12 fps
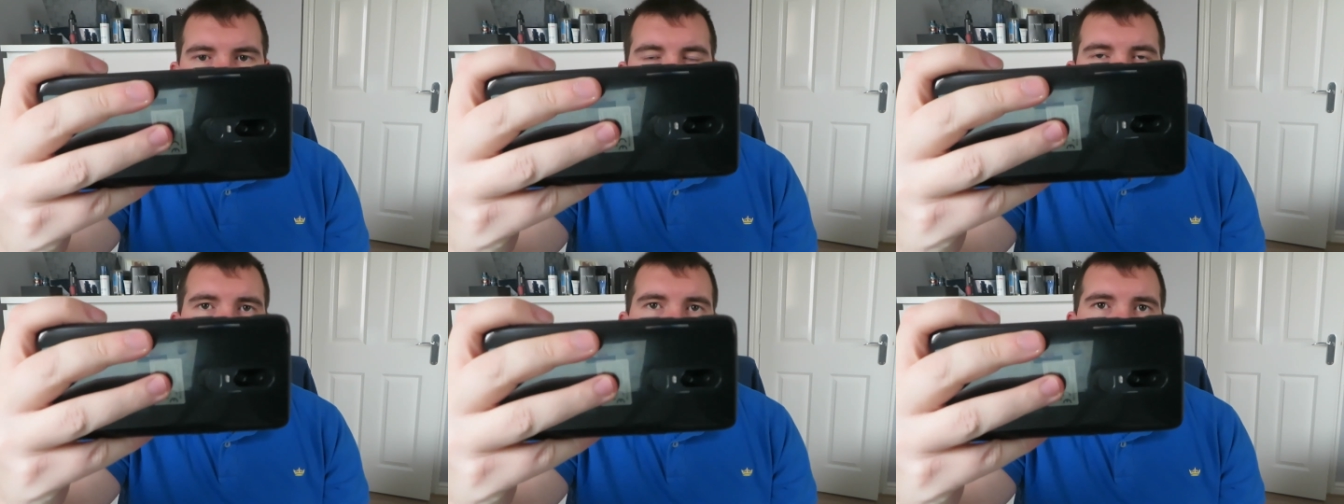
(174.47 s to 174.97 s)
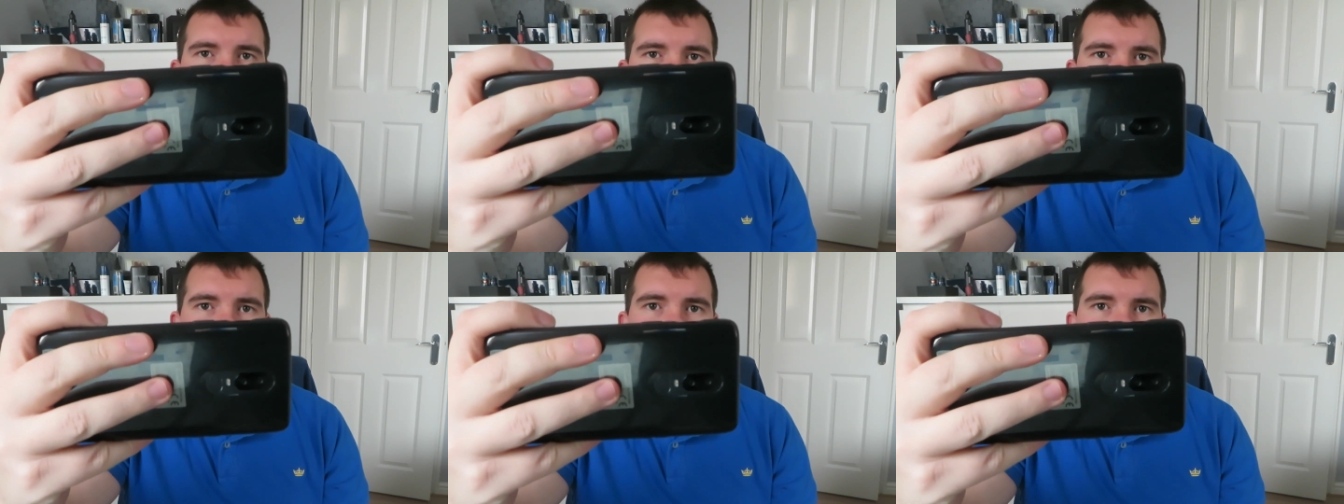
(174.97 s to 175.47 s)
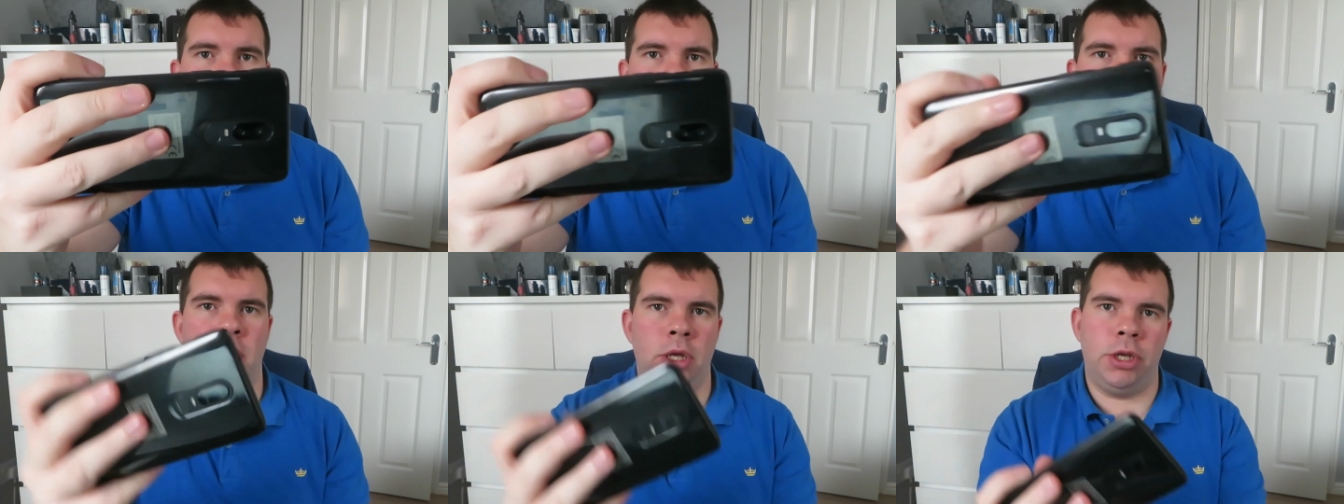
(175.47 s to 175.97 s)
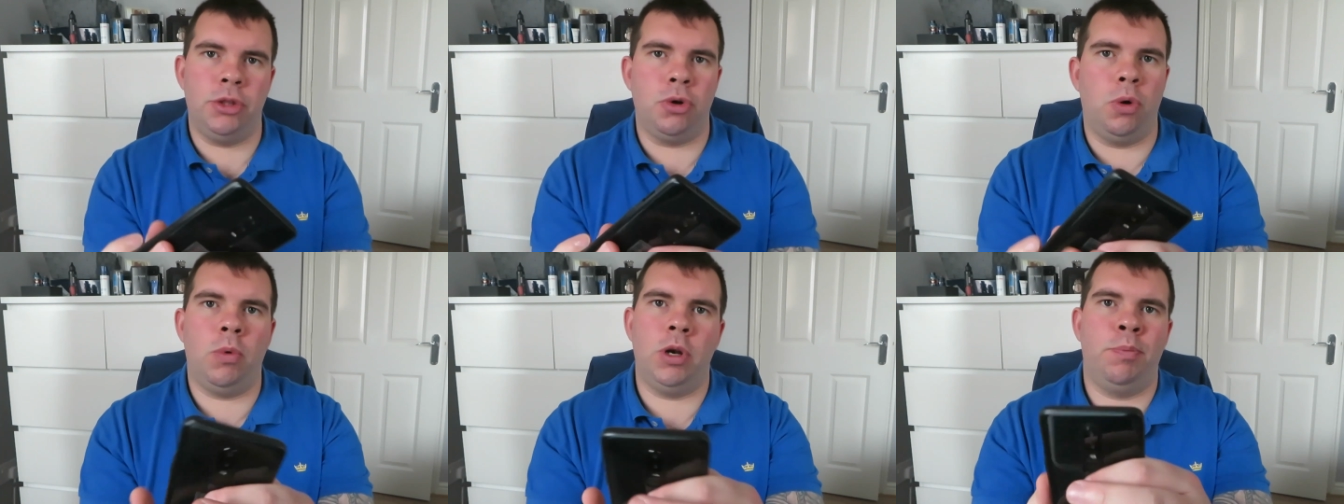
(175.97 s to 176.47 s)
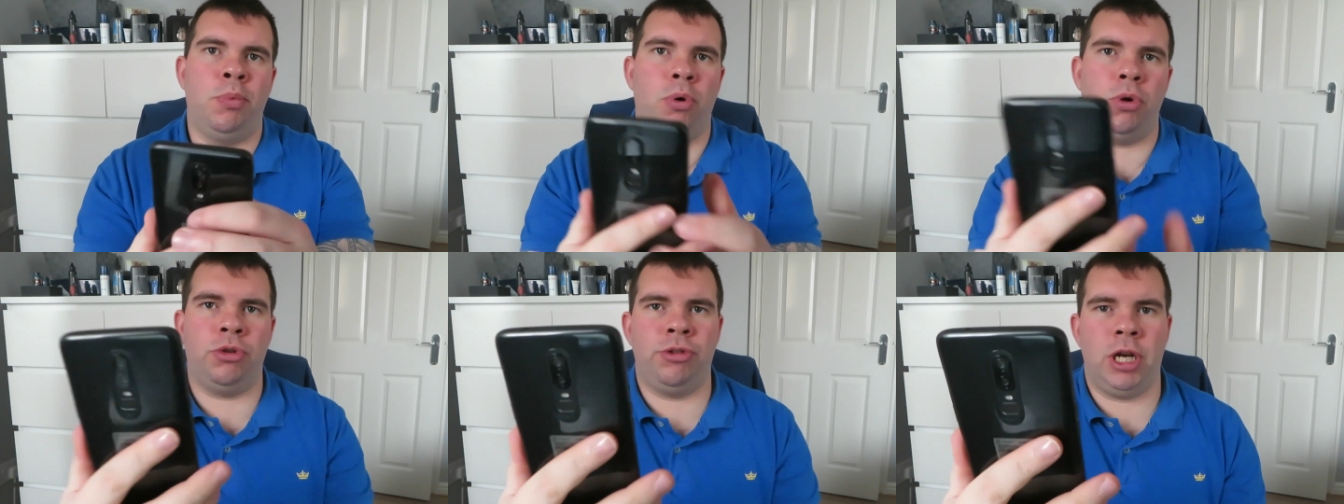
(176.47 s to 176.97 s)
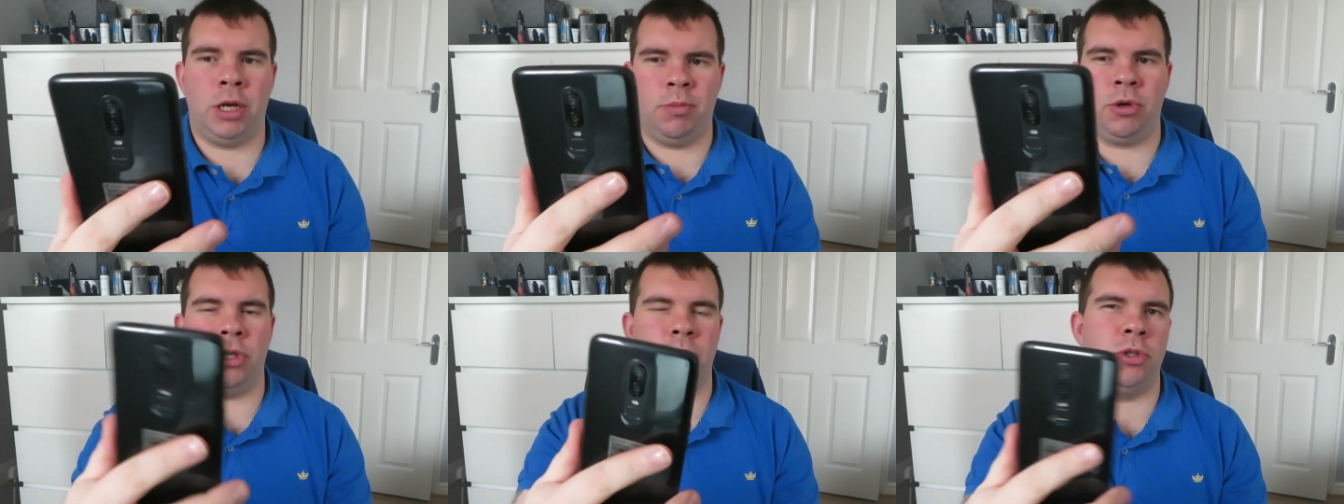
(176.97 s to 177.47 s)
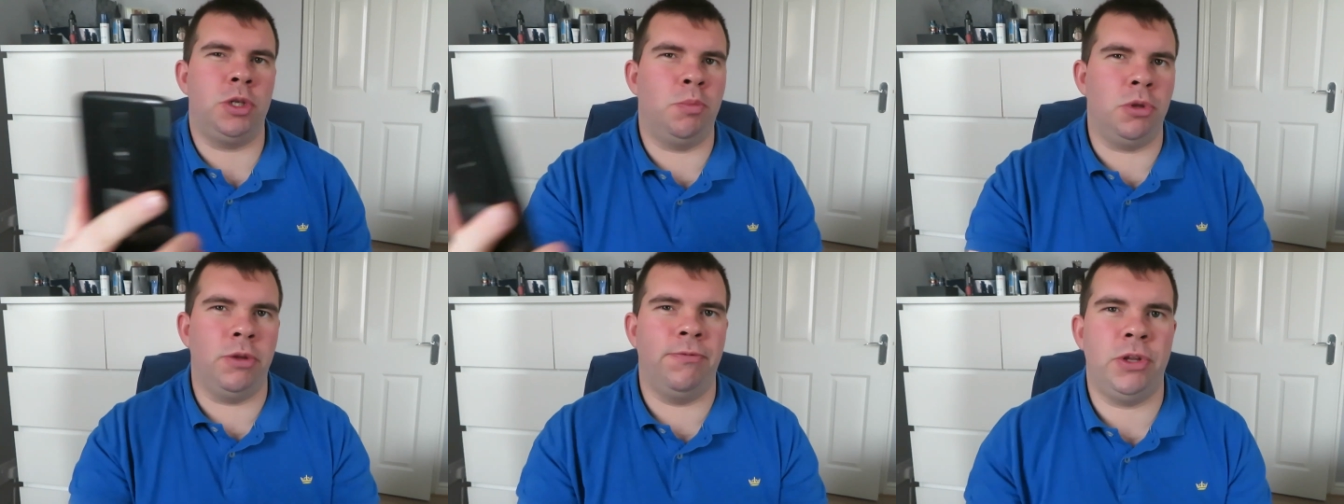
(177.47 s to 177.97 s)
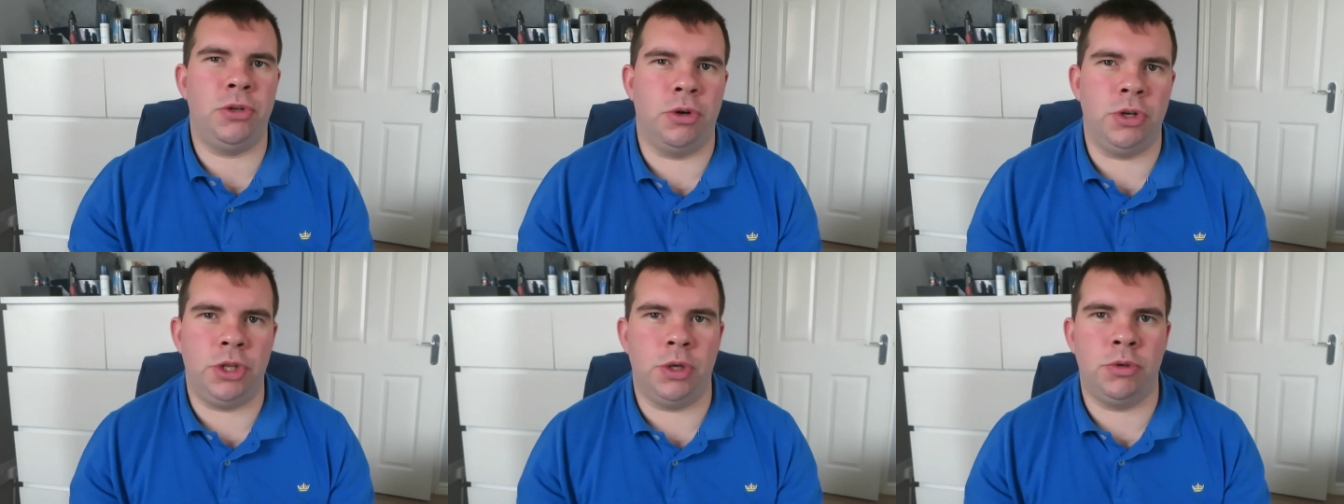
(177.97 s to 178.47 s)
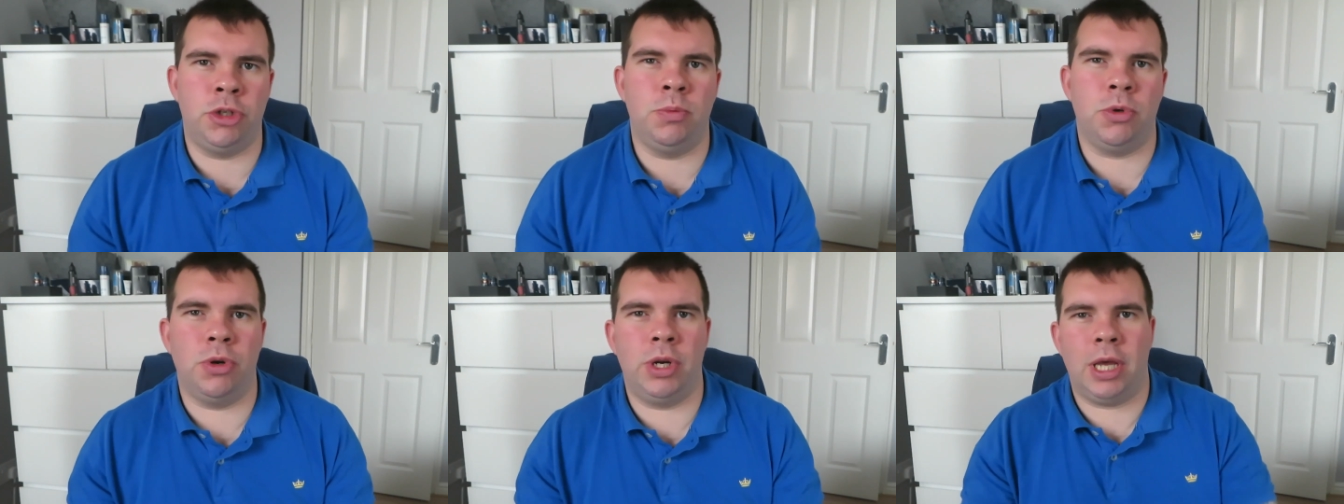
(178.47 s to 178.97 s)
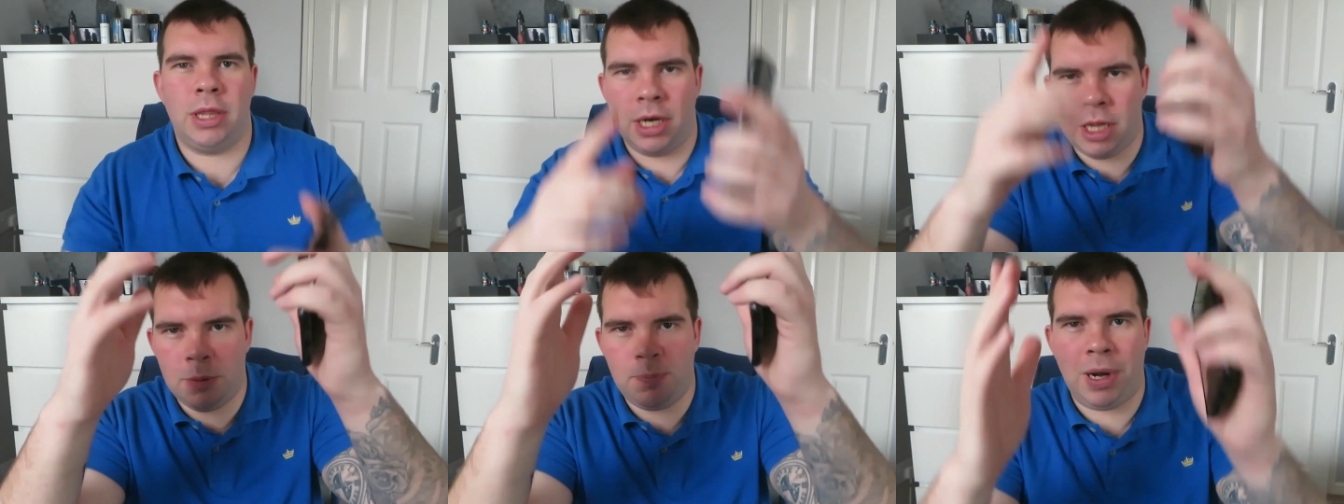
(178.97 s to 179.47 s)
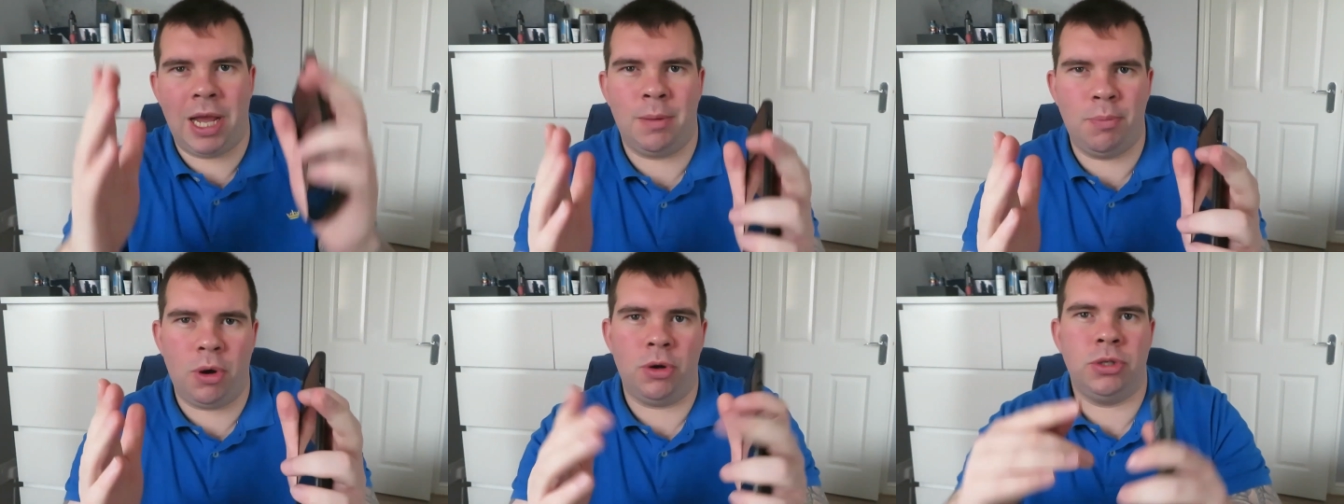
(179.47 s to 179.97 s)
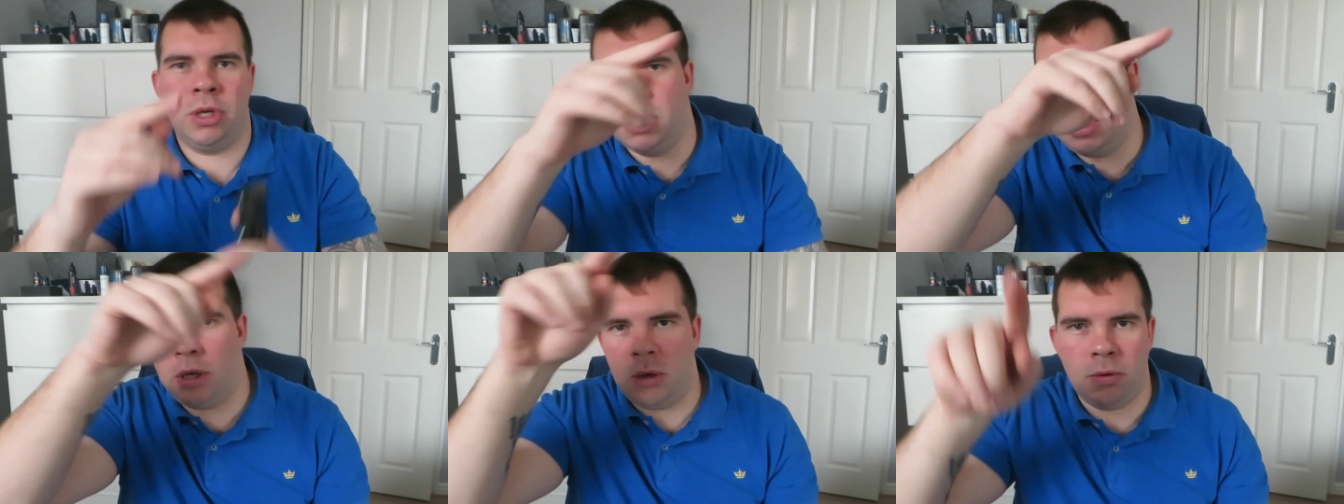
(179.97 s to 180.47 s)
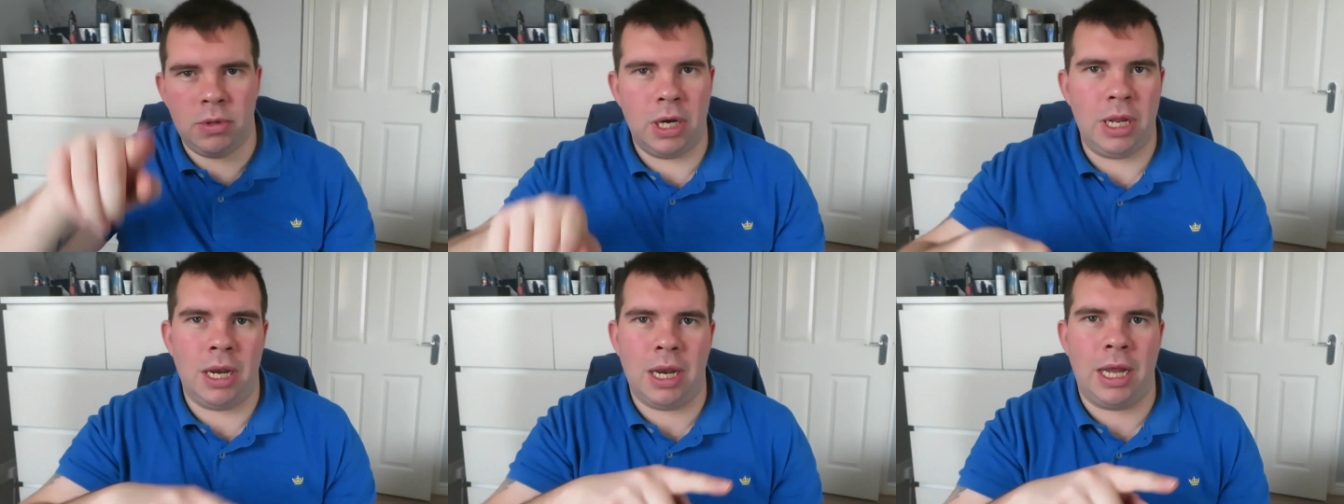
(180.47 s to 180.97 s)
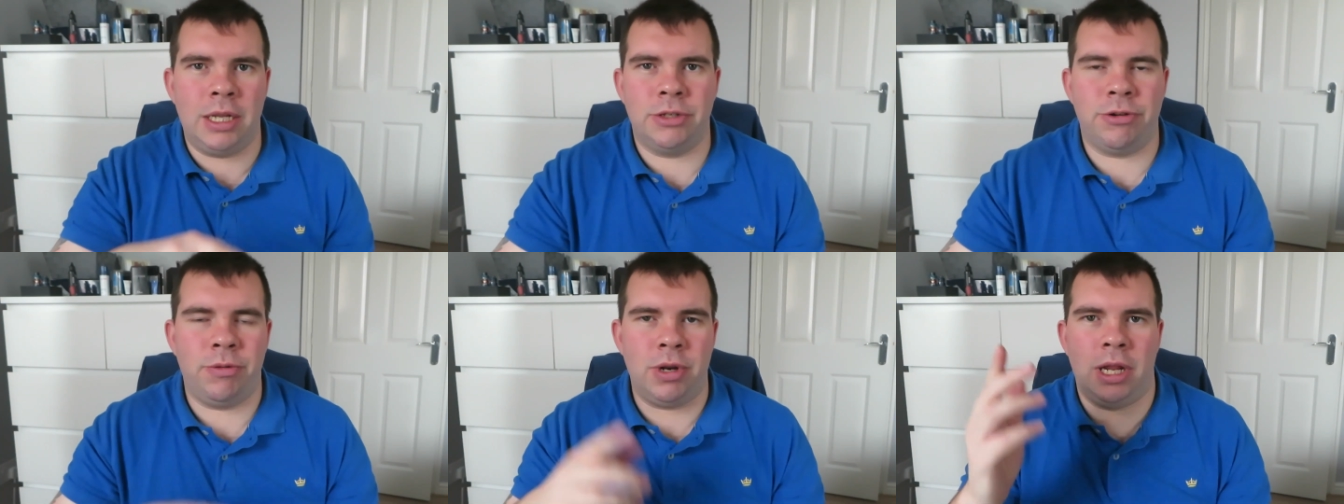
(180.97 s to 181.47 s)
hold it landscape. You don't want a portrait, because once you put the video onto YouTube, you're going to get the little black box with the little lines around